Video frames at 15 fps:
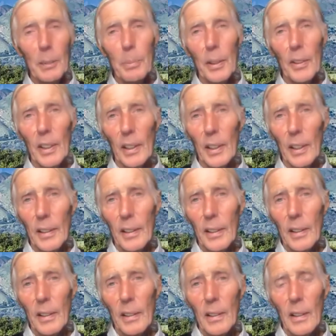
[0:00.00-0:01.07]
in the earth.
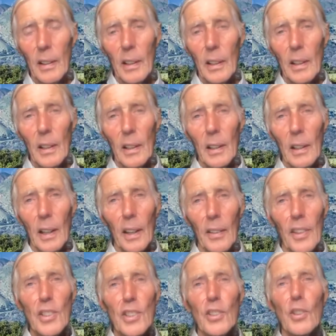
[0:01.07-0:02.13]
And
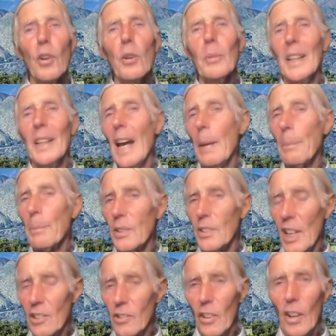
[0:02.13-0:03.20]
this normally happens
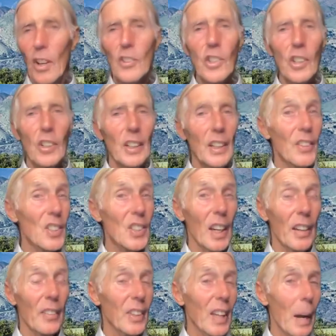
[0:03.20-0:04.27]
astrologically in the sign
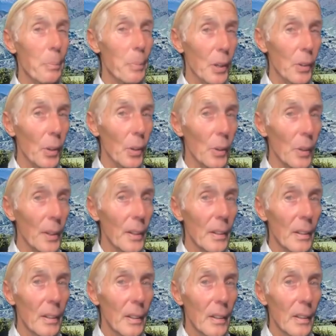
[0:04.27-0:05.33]
of Capricorn.
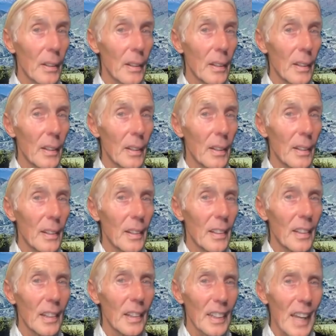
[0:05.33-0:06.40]

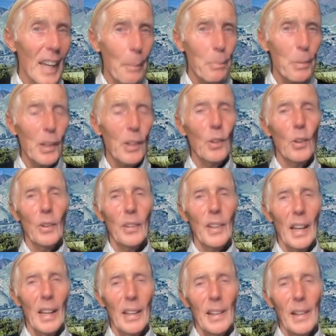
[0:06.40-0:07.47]
In Capricorn,
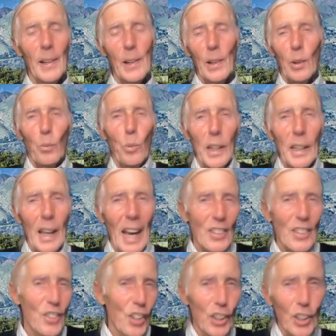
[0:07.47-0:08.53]

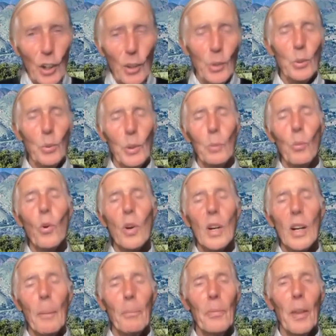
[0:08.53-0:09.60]
as the goat, we walk
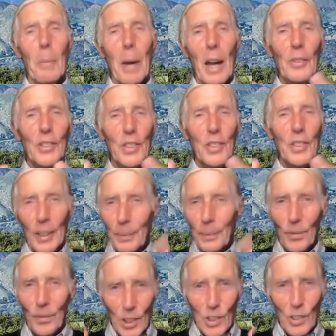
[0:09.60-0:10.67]
up the mountain,
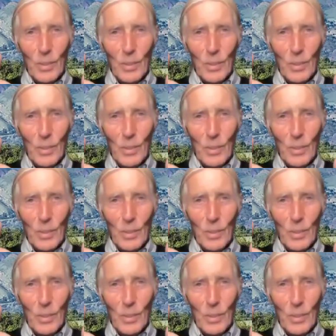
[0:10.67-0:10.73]
this